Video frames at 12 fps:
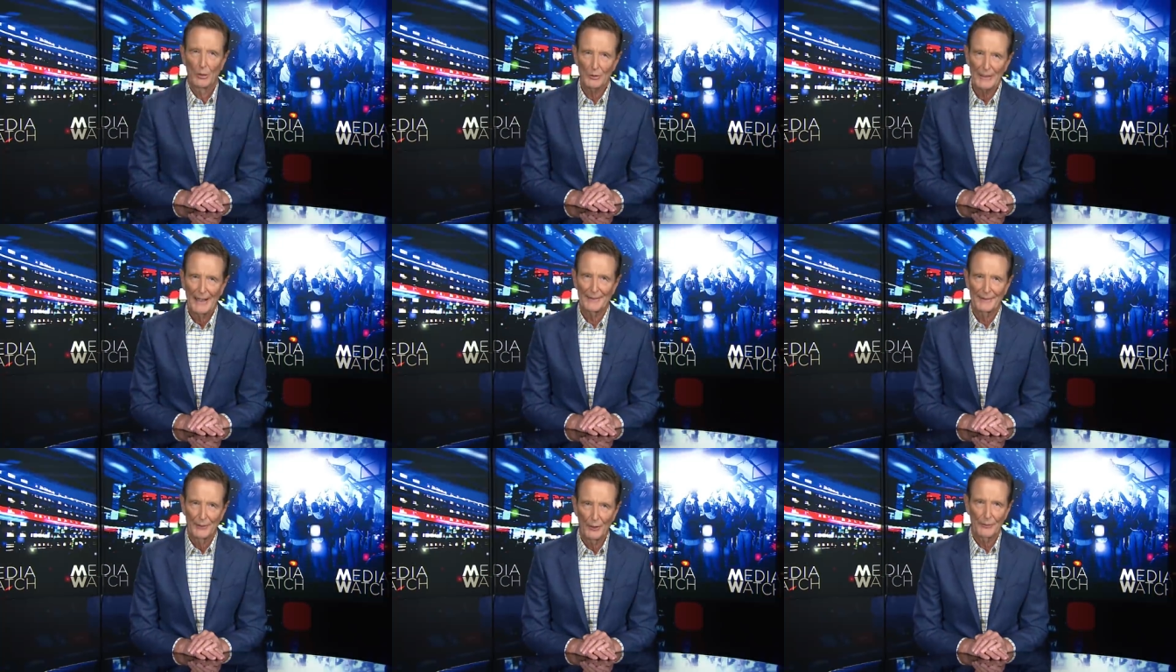Porter
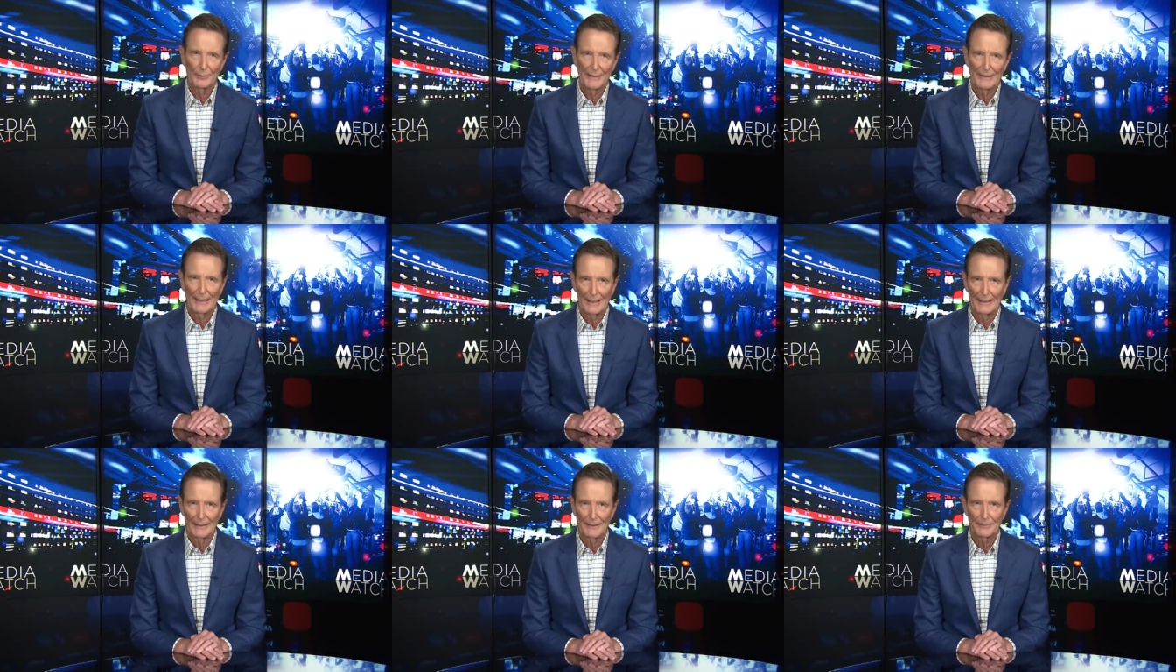has not been
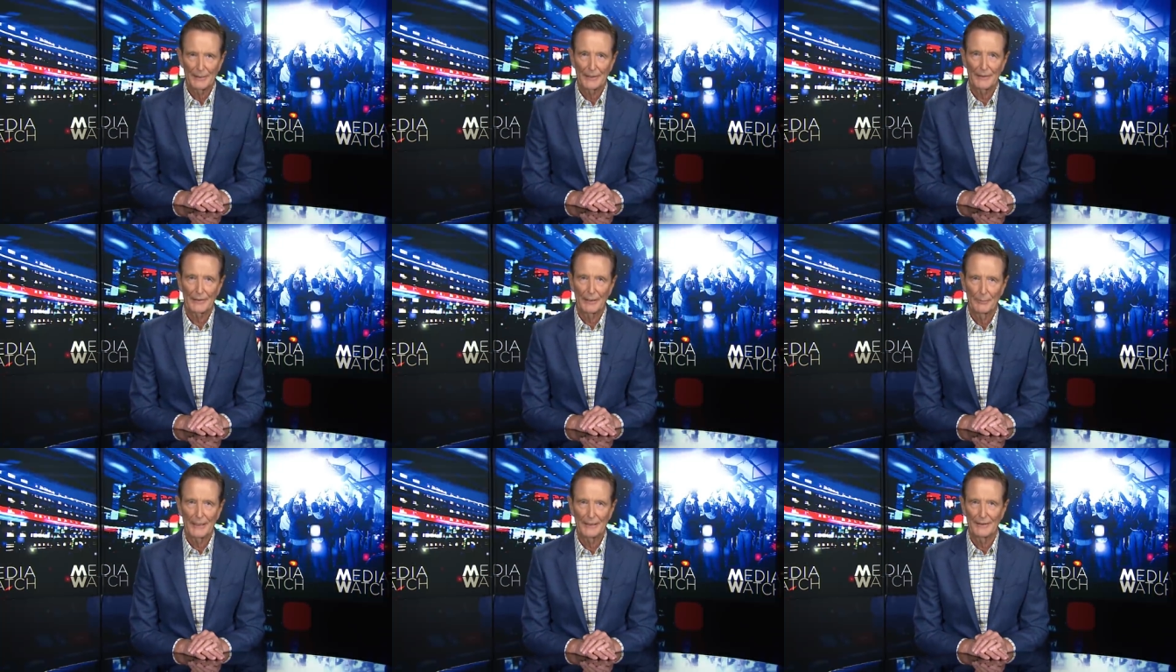cleared because the
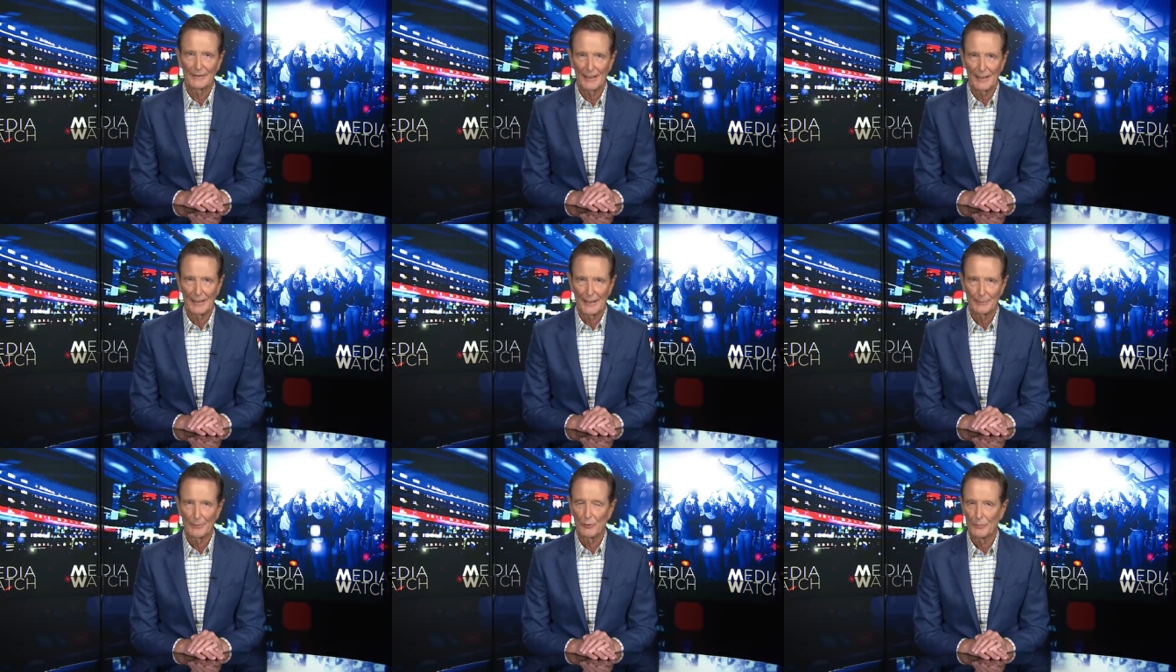complainant
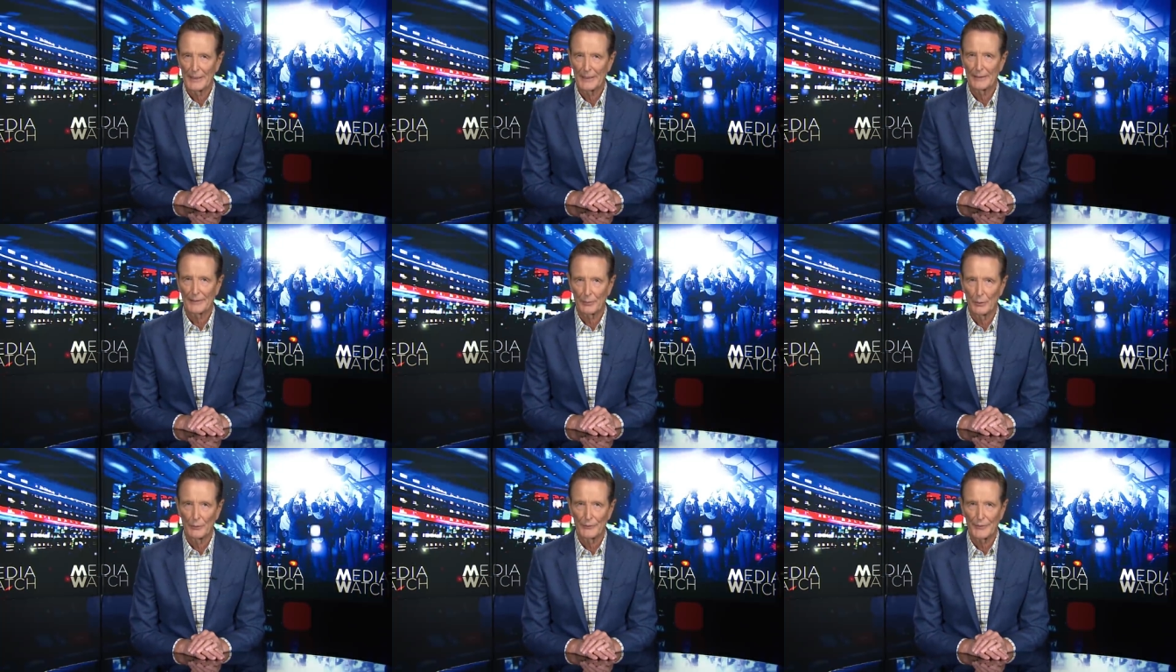died before making a
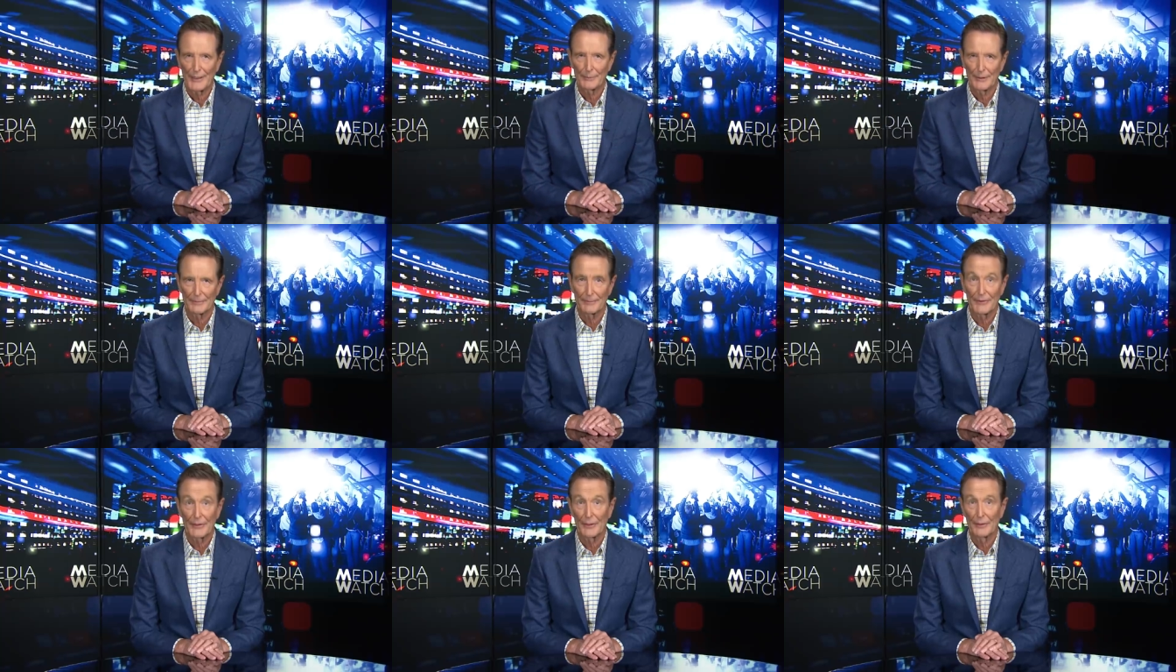sworn statement,
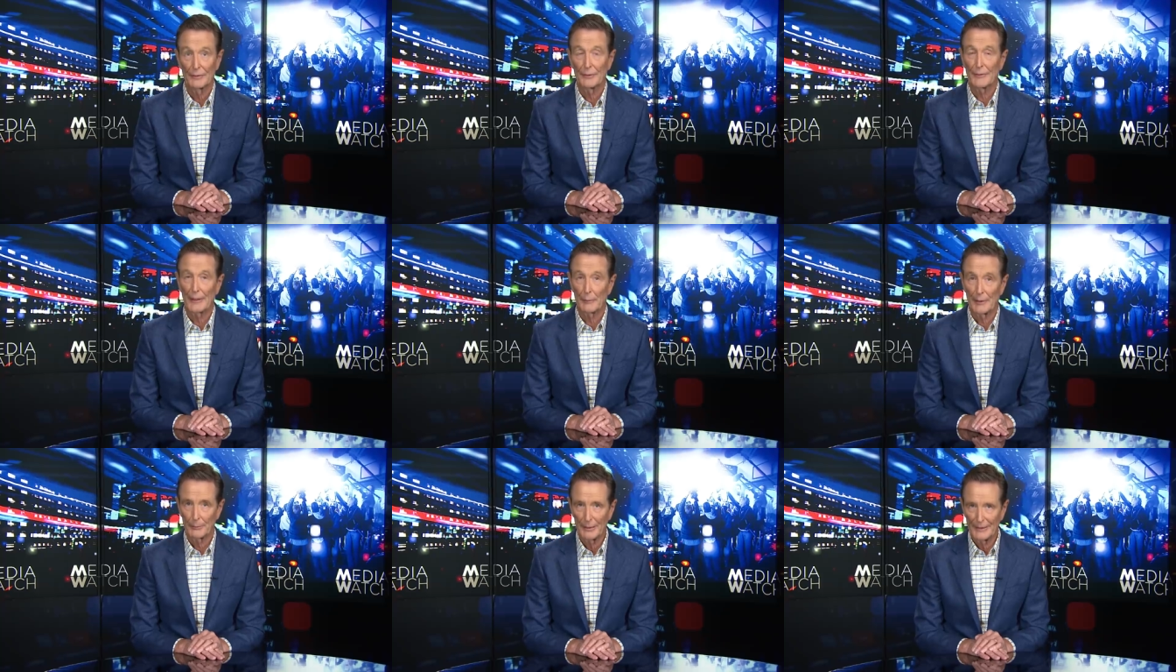so New South
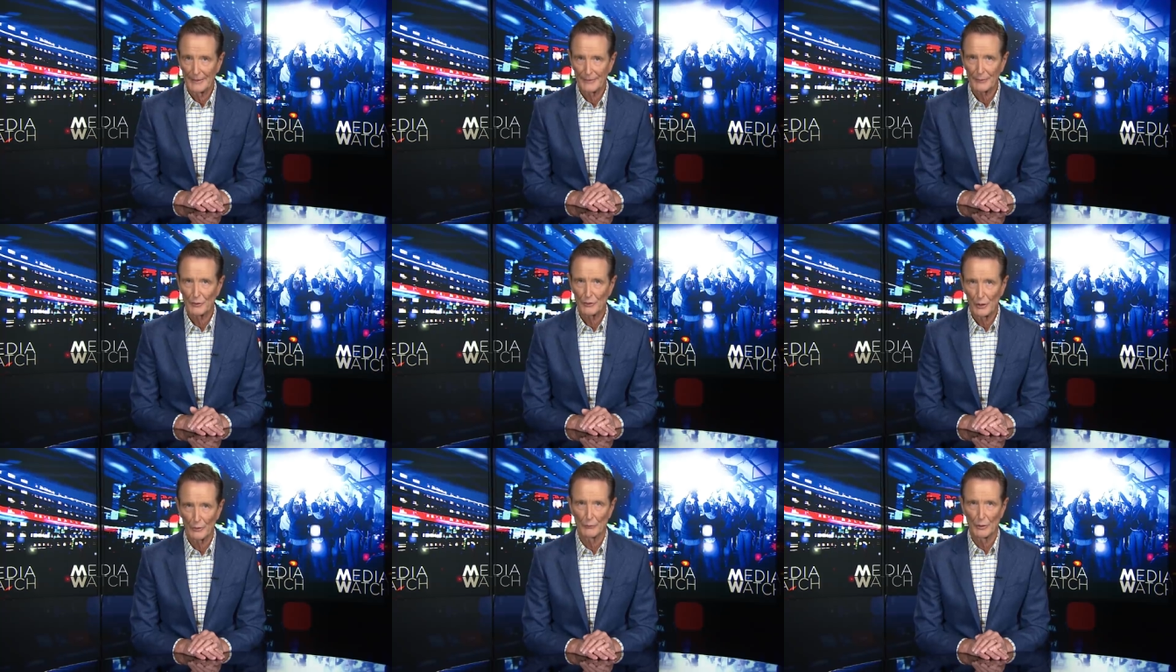Wales Police could
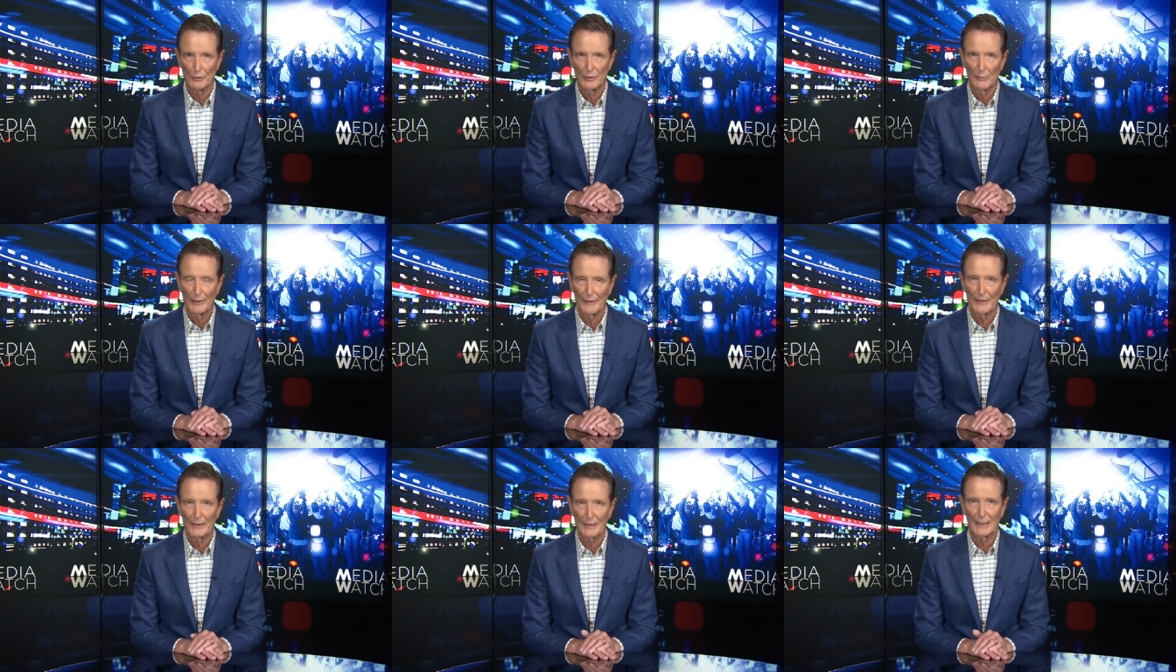not rule on
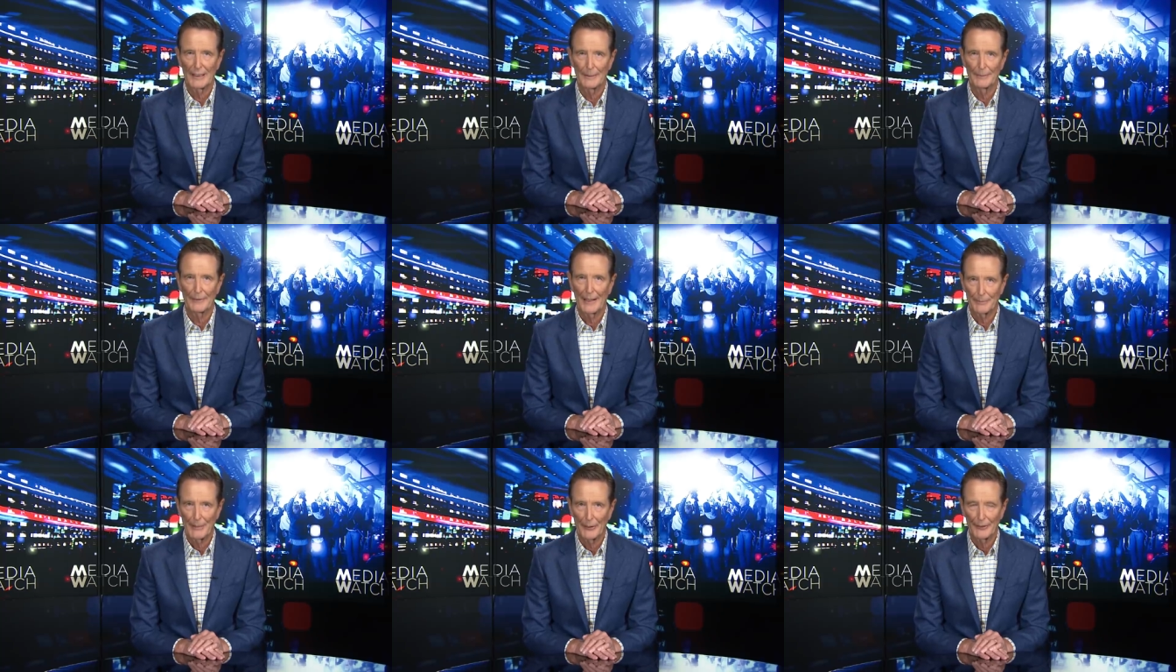whether her claims
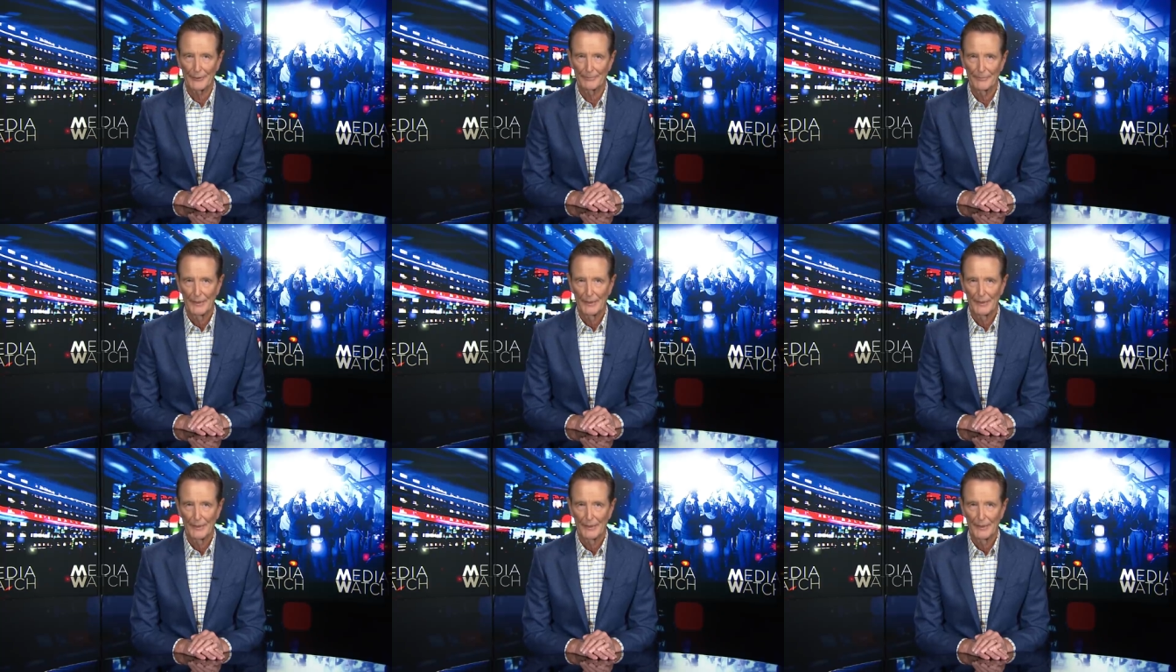had merit.